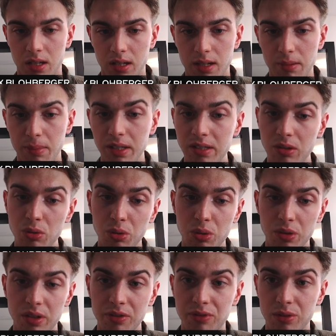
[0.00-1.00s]
But he took
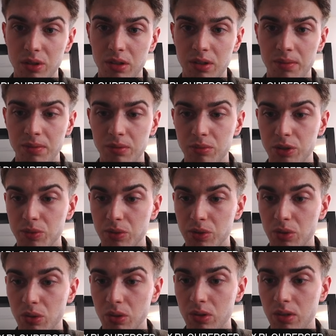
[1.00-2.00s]
on d4, which was
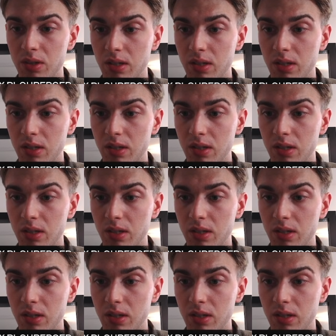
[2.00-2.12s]
good.